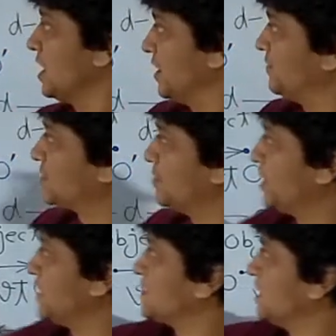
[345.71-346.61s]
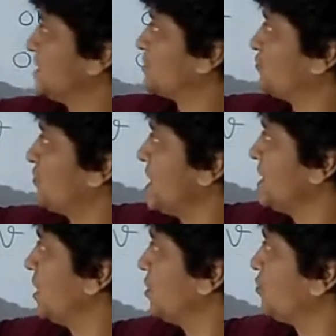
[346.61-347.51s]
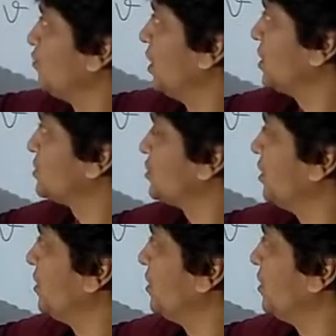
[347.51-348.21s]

If somebody says find out velocity